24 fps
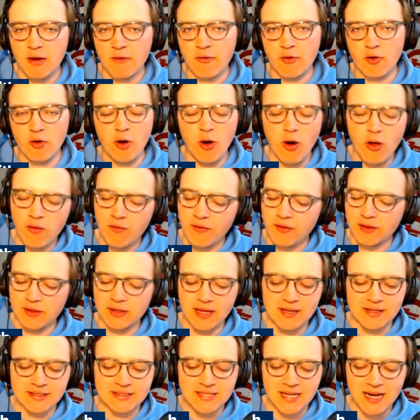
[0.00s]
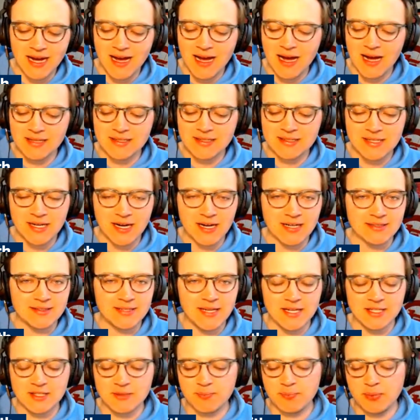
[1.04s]
For all of the latest odds,
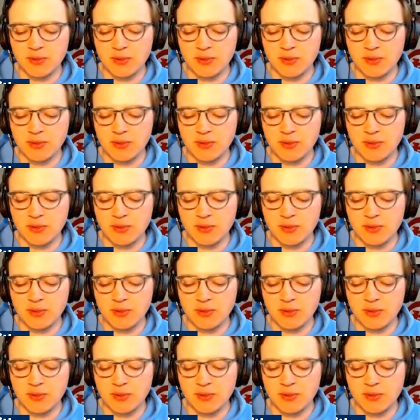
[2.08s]
contests,